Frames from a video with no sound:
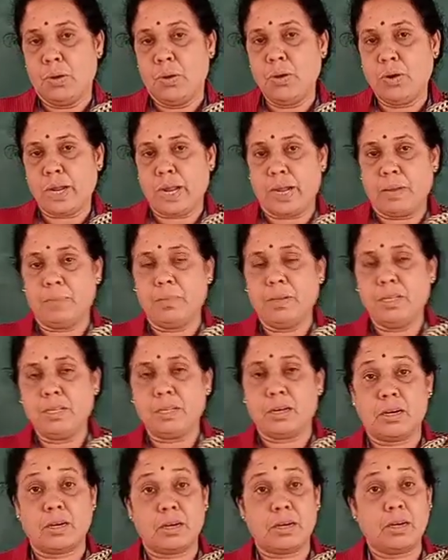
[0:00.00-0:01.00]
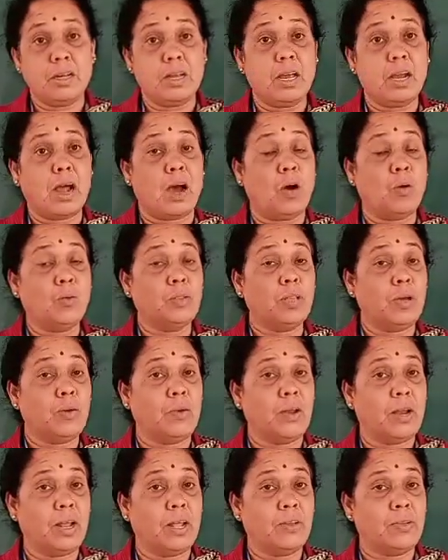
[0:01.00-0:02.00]
Okay, means earlier how
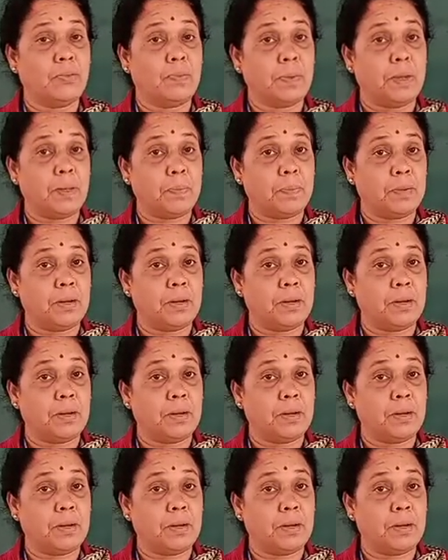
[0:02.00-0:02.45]
the village people